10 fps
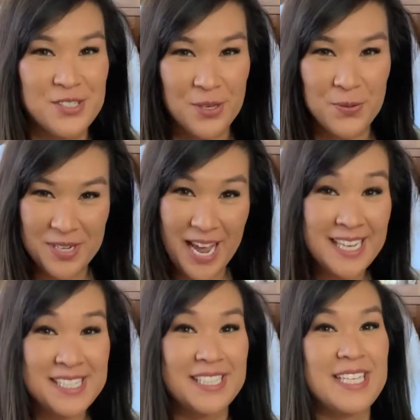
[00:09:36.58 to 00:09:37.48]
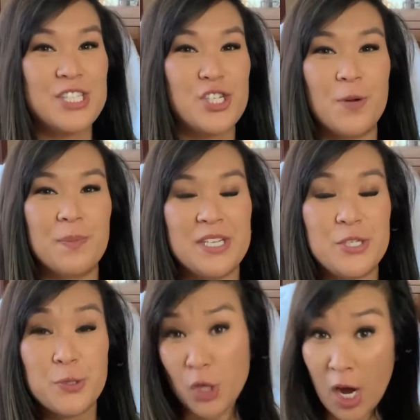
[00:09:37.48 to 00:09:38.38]
So next, let's jump
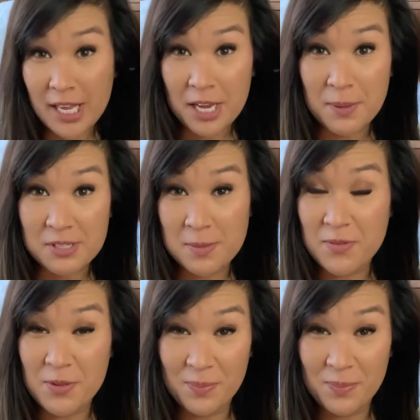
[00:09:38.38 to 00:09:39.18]
into talking about some of the